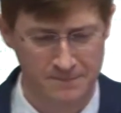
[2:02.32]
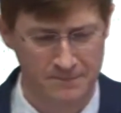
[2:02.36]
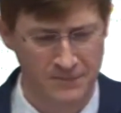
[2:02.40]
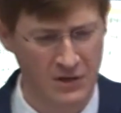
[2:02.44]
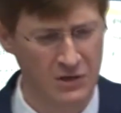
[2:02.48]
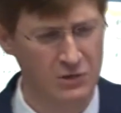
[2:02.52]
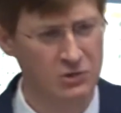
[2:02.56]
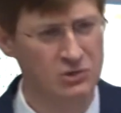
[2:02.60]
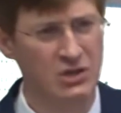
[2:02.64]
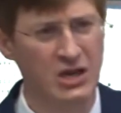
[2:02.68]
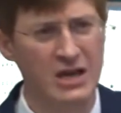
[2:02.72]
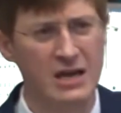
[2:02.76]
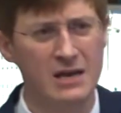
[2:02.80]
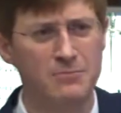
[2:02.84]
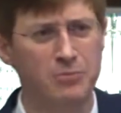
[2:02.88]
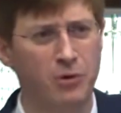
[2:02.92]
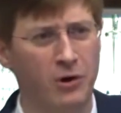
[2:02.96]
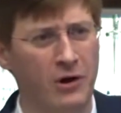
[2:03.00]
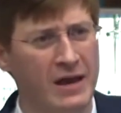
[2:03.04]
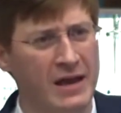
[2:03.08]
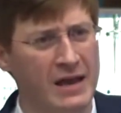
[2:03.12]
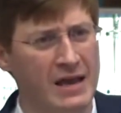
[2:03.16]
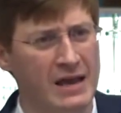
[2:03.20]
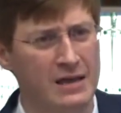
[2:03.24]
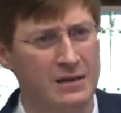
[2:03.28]
There's
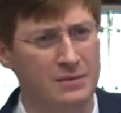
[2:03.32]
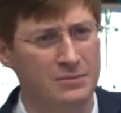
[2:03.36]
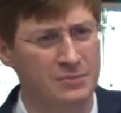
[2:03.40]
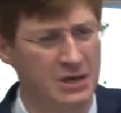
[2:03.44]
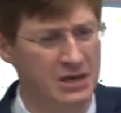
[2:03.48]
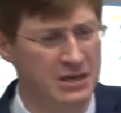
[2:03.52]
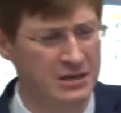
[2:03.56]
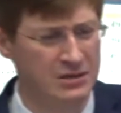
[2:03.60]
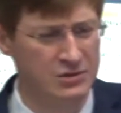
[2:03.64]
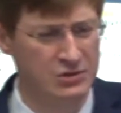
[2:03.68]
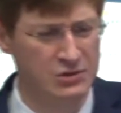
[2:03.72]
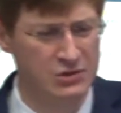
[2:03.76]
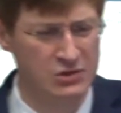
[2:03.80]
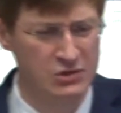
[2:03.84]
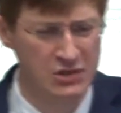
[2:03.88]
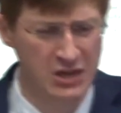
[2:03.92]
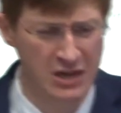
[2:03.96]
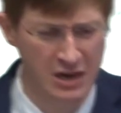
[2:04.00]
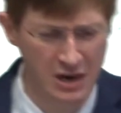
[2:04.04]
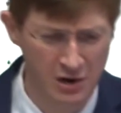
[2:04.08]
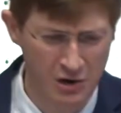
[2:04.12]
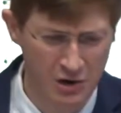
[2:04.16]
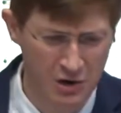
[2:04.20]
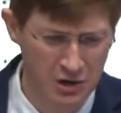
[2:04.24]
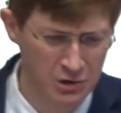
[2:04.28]
Abraham and
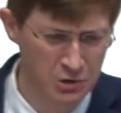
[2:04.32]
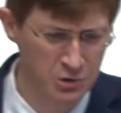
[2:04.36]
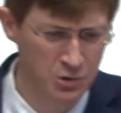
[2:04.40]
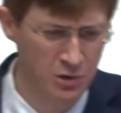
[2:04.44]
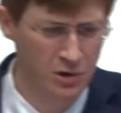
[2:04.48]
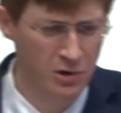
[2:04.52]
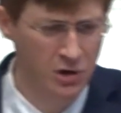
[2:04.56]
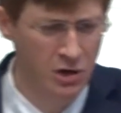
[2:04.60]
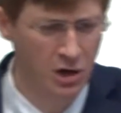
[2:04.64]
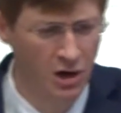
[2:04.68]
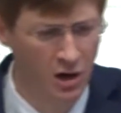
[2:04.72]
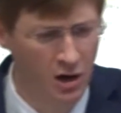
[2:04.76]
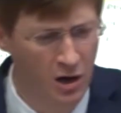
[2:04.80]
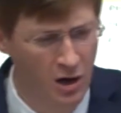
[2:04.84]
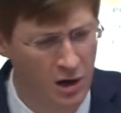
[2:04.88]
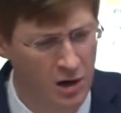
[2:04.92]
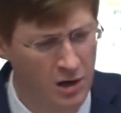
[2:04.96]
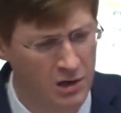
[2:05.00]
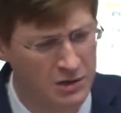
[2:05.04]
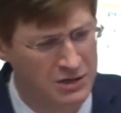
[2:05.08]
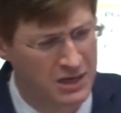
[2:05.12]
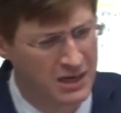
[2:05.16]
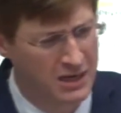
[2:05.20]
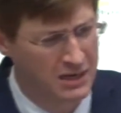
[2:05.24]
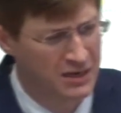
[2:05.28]
Sarah who are
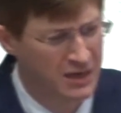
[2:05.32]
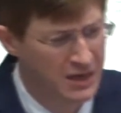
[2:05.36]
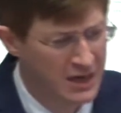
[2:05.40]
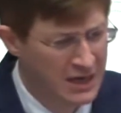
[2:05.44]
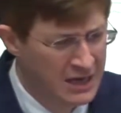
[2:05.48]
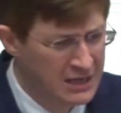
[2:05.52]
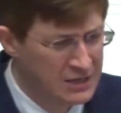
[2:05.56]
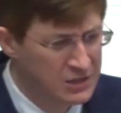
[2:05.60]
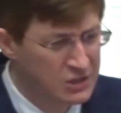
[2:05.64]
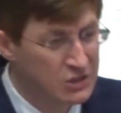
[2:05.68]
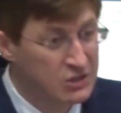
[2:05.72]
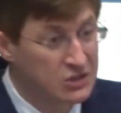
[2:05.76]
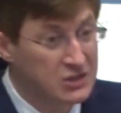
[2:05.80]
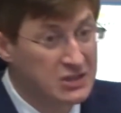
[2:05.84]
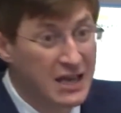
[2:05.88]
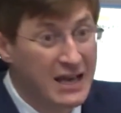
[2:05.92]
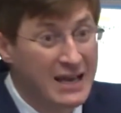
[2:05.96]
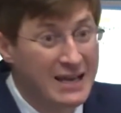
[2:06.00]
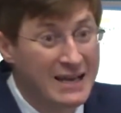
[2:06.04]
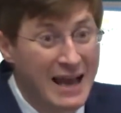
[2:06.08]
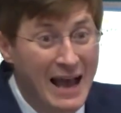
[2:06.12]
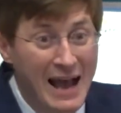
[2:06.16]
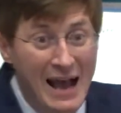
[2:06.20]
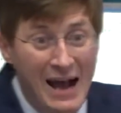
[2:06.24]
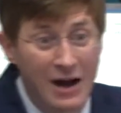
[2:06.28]
called and
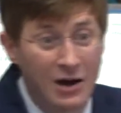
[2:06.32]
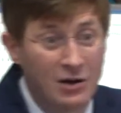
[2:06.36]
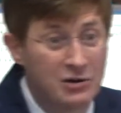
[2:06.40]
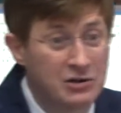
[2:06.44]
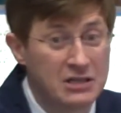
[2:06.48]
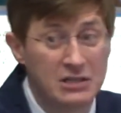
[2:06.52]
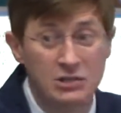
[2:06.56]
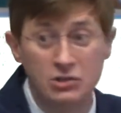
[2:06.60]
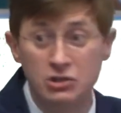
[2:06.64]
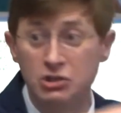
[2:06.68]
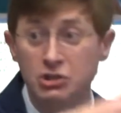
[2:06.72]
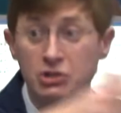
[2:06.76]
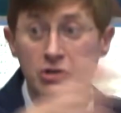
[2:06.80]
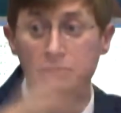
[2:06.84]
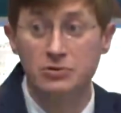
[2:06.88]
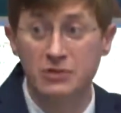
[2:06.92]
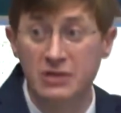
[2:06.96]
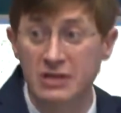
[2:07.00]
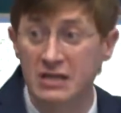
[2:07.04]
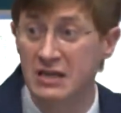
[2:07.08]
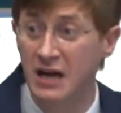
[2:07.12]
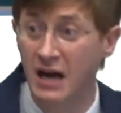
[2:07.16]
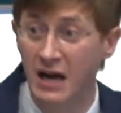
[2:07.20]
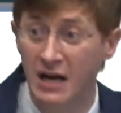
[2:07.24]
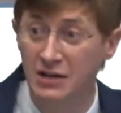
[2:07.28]
set out into
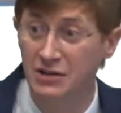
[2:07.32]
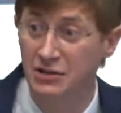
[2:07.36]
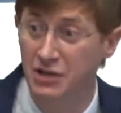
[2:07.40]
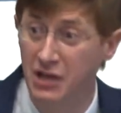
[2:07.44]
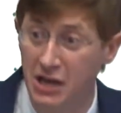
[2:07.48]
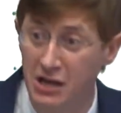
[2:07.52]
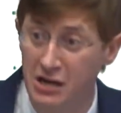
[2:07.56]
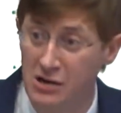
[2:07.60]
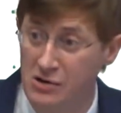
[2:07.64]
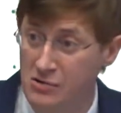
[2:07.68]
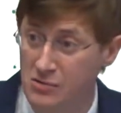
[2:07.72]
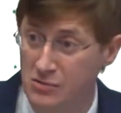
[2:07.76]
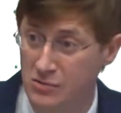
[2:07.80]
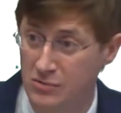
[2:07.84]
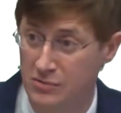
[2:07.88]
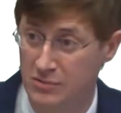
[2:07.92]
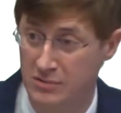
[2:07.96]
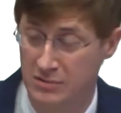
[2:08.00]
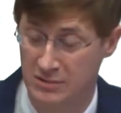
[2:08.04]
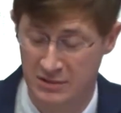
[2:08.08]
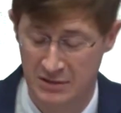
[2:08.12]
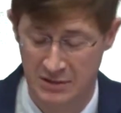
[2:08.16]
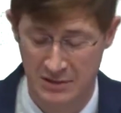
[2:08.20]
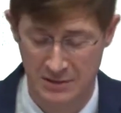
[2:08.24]
the unknown.